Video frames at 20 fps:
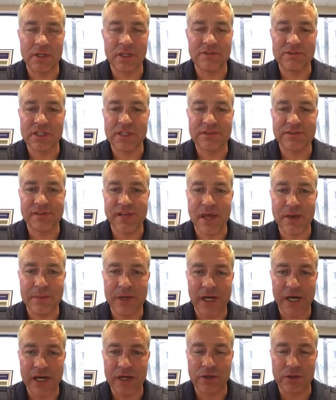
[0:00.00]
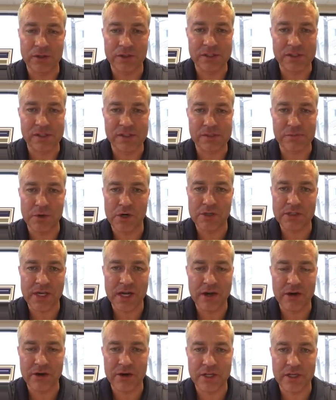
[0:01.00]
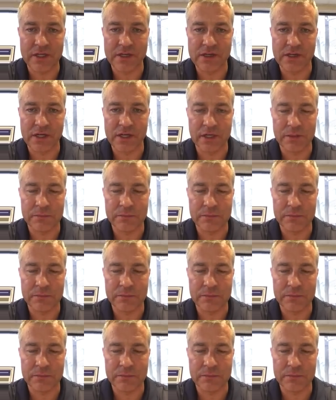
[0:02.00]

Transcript: lives in Salmon, Idaho. It's a small town in